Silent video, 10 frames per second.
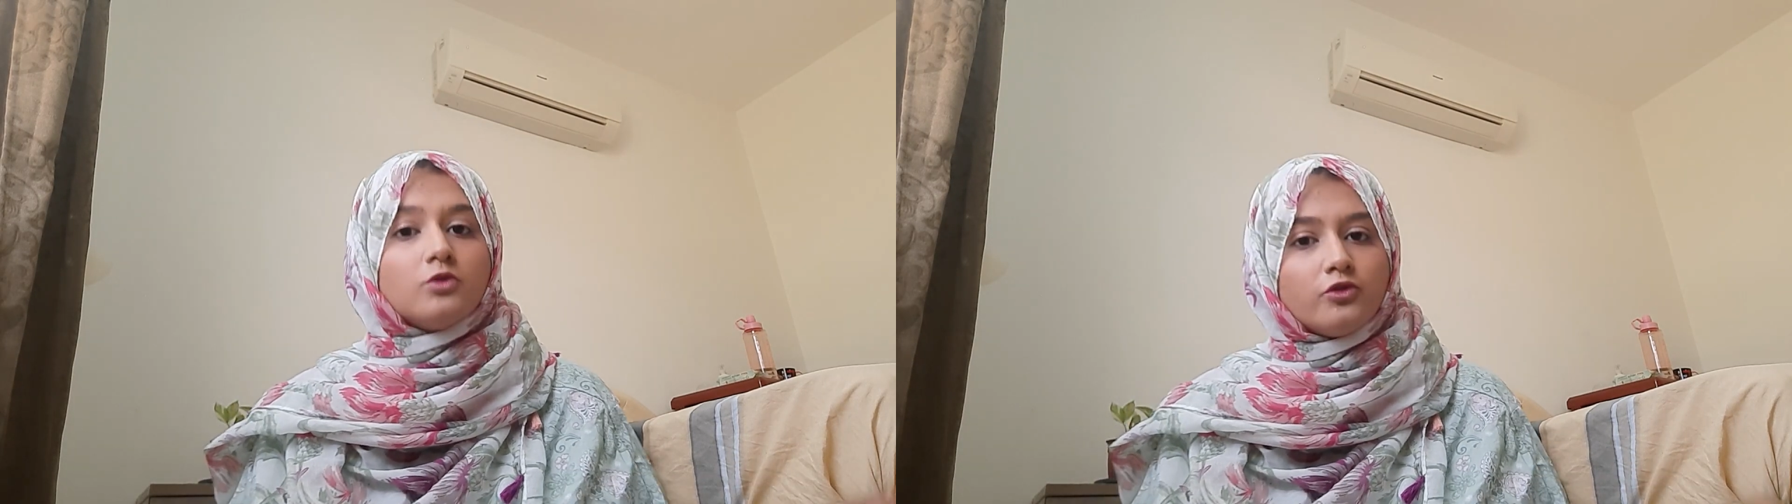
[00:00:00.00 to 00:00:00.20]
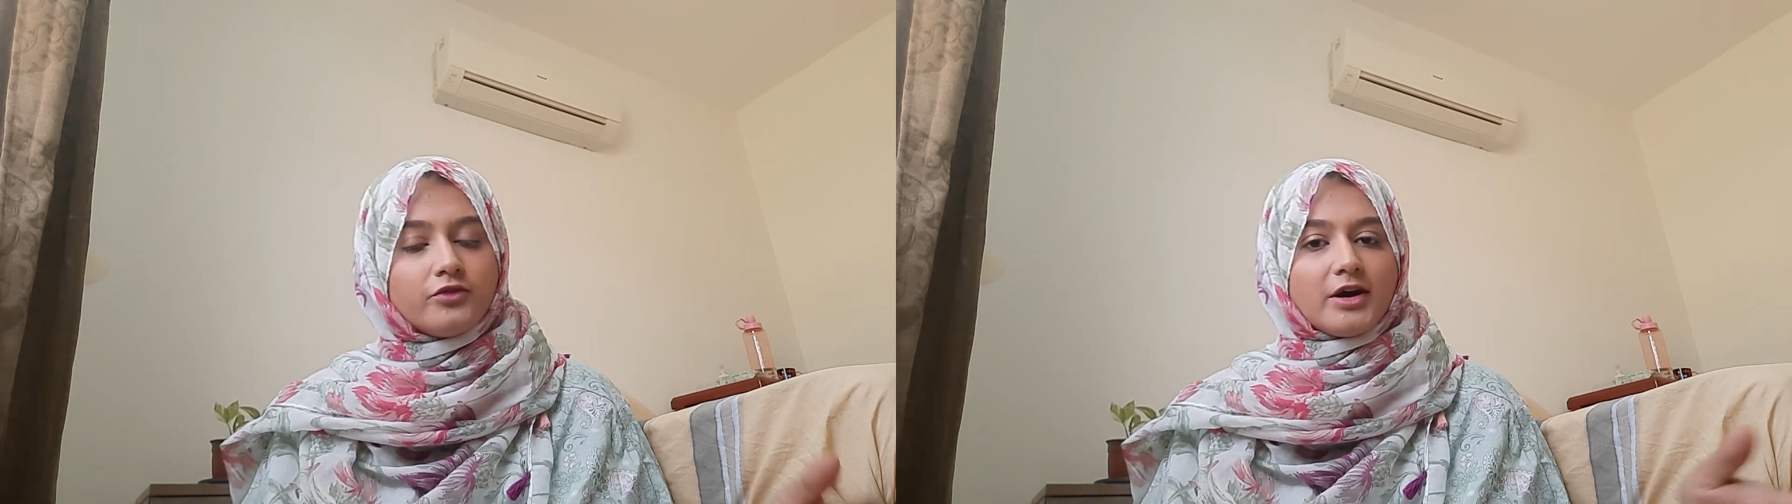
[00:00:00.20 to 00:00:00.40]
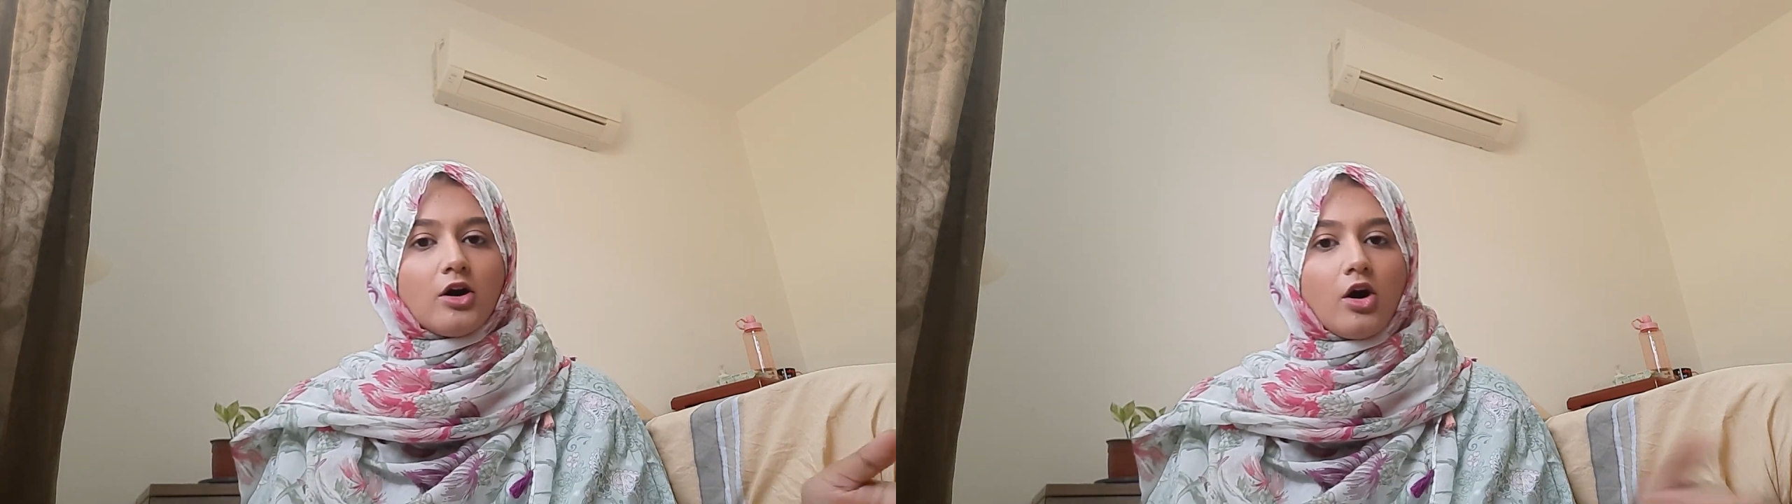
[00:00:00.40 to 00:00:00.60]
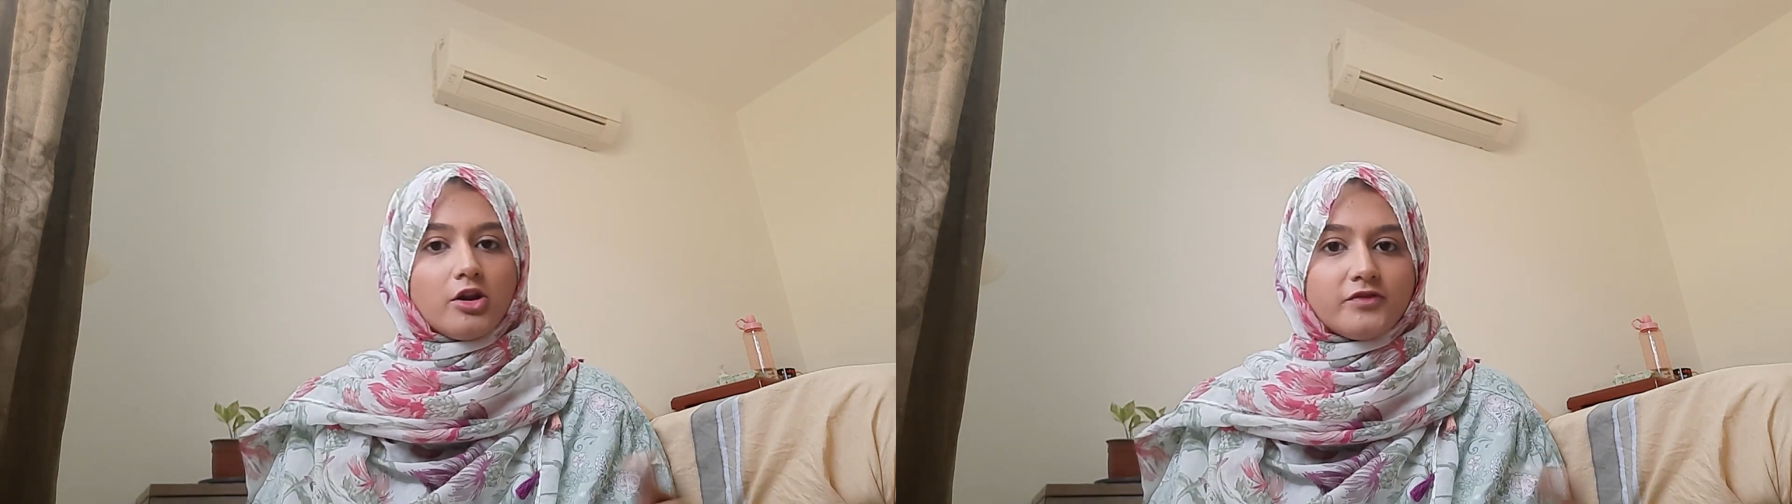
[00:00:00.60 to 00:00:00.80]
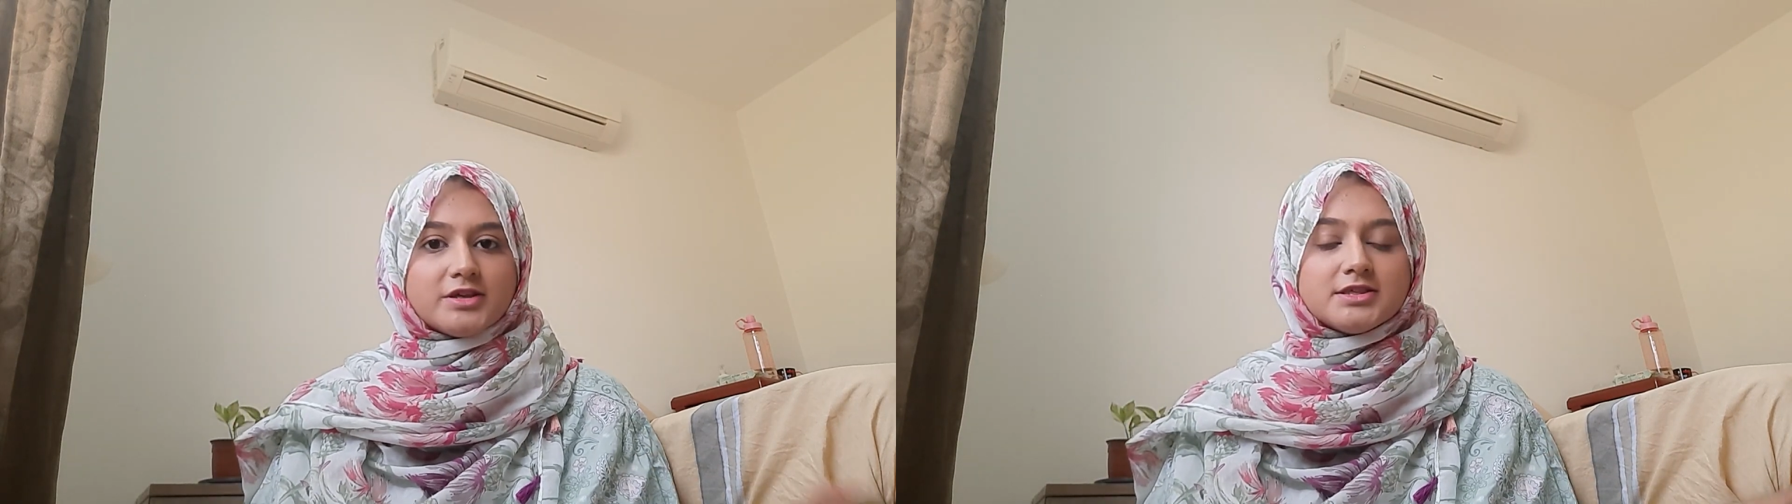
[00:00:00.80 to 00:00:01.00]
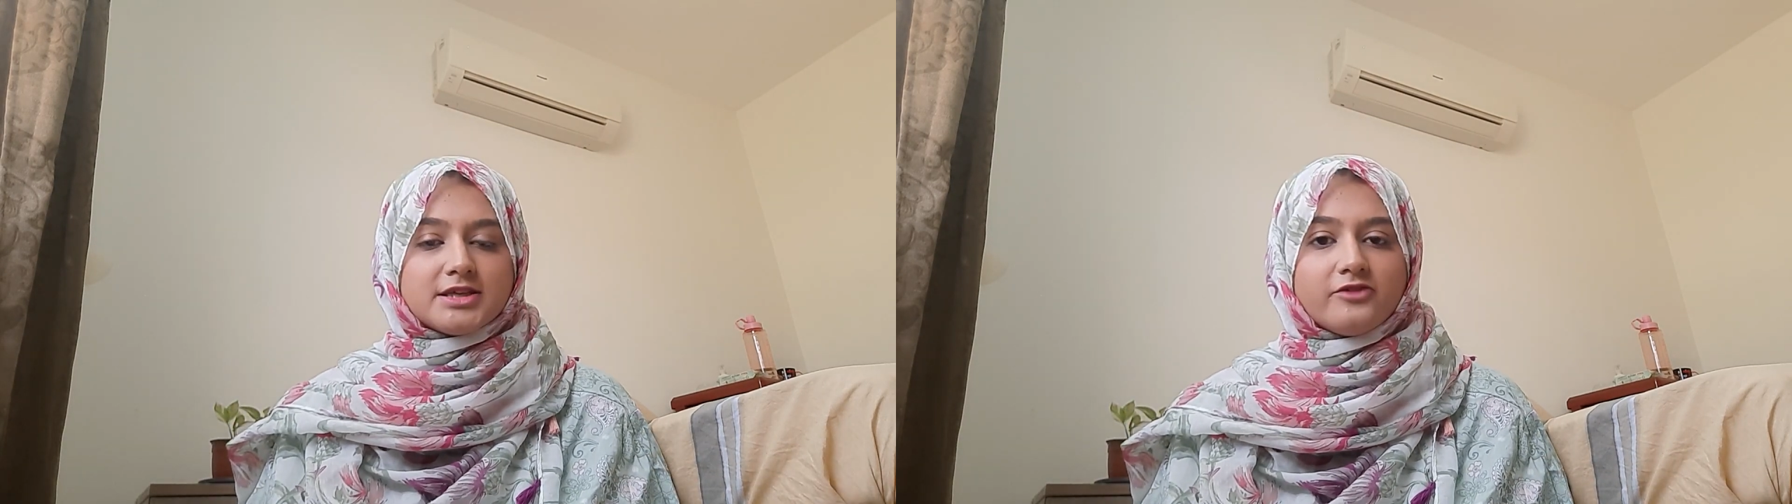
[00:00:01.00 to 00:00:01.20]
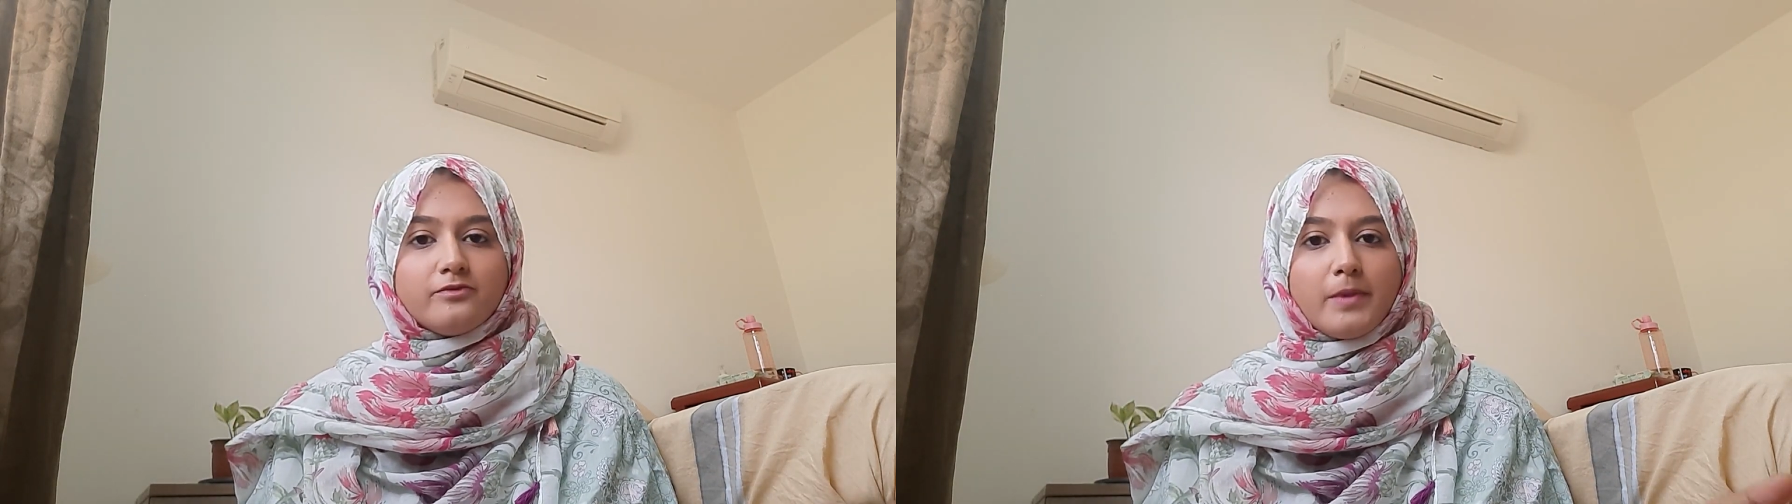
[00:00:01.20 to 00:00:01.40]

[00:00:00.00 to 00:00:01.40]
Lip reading: moved all of our stuff,